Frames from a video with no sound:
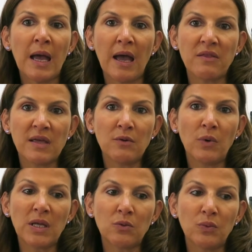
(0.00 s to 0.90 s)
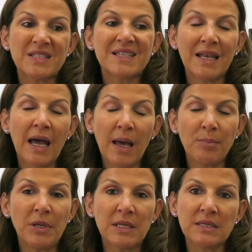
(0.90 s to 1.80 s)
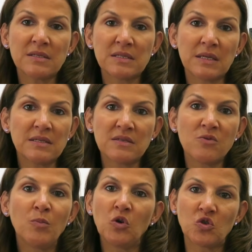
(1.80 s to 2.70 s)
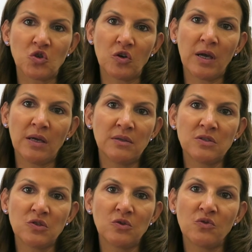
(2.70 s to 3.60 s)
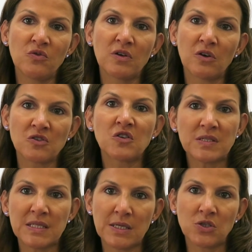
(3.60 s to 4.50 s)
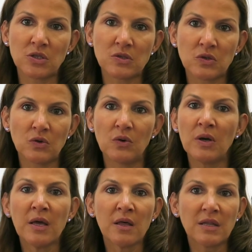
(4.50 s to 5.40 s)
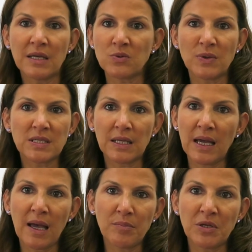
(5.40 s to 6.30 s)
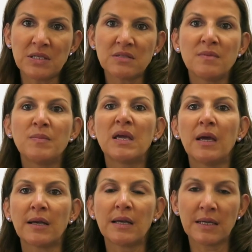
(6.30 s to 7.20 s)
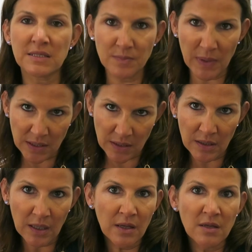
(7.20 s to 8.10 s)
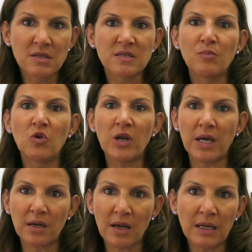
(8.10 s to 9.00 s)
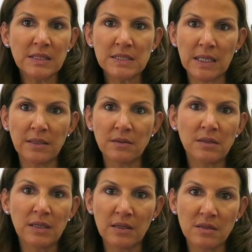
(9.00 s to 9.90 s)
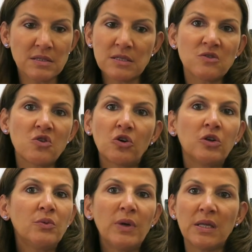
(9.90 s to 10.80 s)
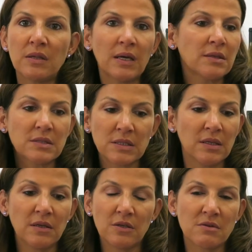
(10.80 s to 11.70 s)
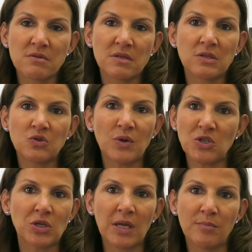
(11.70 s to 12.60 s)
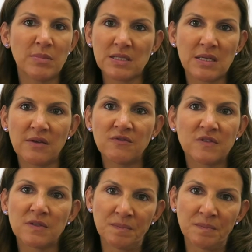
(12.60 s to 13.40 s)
And then what's going to happen is the merger and, you know, the consolidation. So that's what's going to happen, is the big airlines buying the small airlines, and this is the only way that the situation can be saved.